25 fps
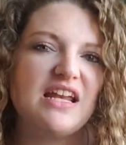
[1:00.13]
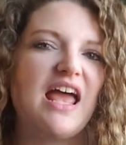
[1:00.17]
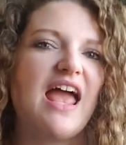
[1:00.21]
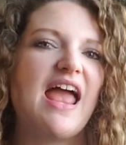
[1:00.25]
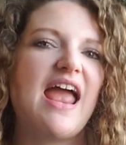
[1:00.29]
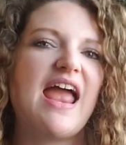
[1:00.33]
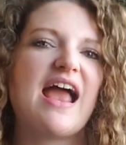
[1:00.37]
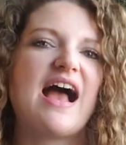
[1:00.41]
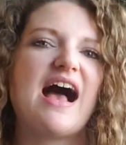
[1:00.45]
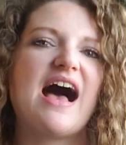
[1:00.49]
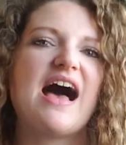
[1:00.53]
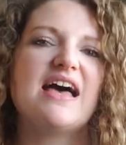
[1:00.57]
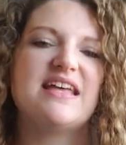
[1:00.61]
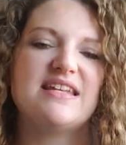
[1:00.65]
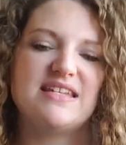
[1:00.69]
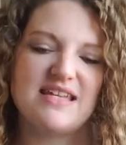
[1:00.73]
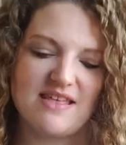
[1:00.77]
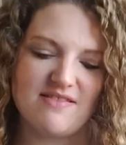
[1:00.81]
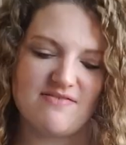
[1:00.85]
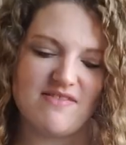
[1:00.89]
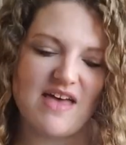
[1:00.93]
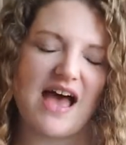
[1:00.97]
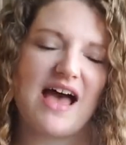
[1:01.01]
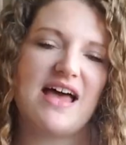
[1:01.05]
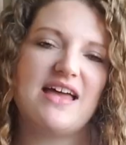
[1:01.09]
and
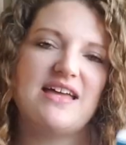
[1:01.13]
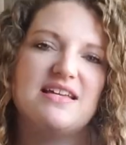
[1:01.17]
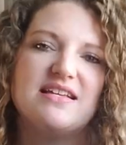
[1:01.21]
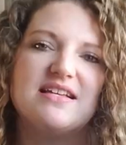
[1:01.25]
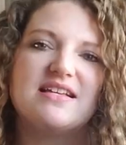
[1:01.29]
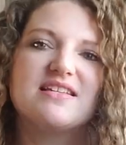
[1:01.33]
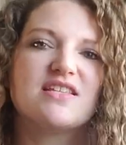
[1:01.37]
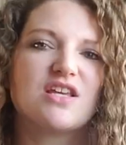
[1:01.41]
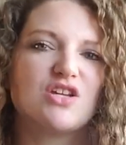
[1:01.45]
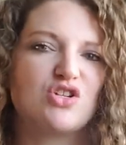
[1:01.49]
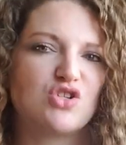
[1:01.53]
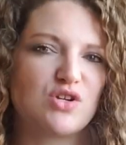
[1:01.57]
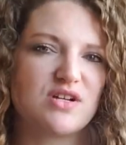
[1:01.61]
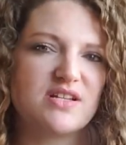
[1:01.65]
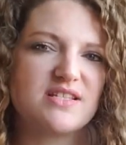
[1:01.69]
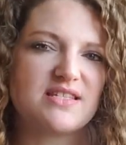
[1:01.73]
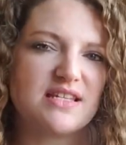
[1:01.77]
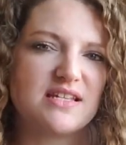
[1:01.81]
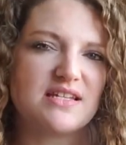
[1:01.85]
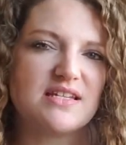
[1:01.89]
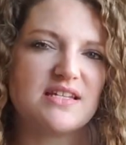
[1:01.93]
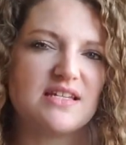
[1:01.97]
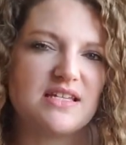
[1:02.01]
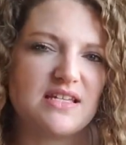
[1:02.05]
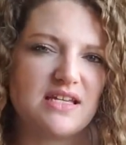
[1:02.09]
that is
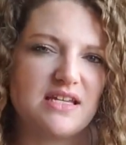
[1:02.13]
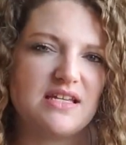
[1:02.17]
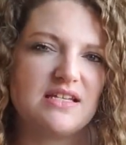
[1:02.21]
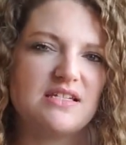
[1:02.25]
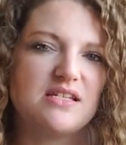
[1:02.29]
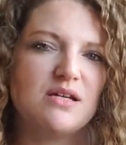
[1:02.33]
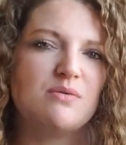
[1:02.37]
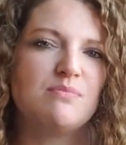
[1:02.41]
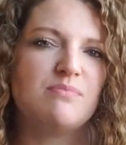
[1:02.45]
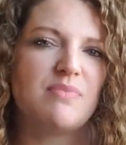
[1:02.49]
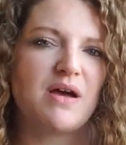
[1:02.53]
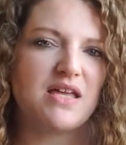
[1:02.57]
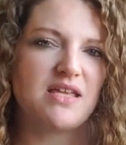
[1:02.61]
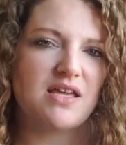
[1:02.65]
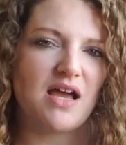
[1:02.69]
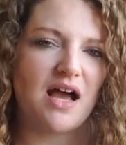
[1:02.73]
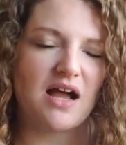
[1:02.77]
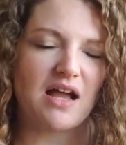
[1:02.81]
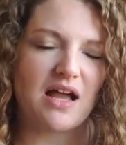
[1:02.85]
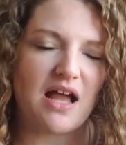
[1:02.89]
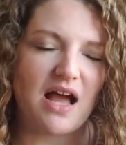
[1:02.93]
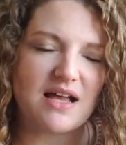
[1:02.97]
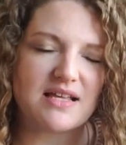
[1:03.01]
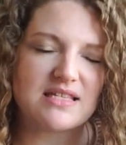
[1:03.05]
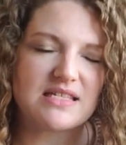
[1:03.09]
Transcendent Kingdom by
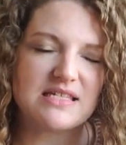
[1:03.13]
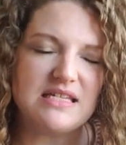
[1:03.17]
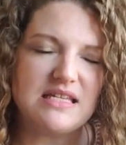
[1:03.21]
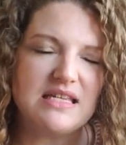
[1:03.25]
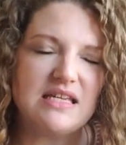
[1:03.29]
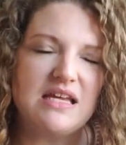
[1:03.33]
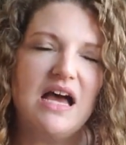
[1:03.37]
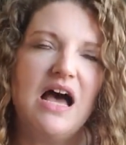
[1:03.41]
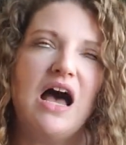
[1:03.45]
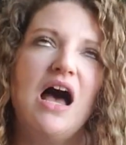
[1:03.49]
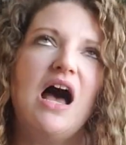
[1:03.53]
Yagasi.